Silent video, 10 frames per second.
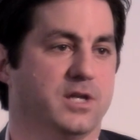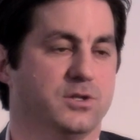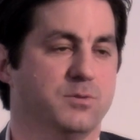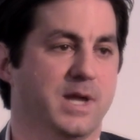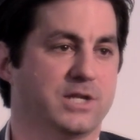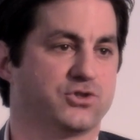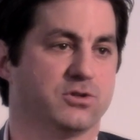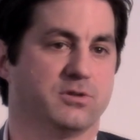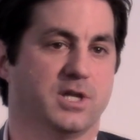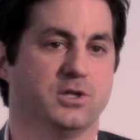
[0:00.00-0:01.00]
that you make
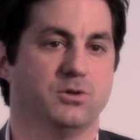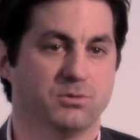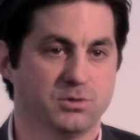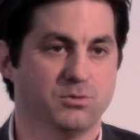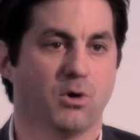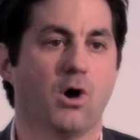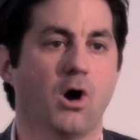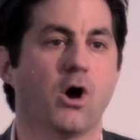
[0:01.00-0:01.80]
sure that you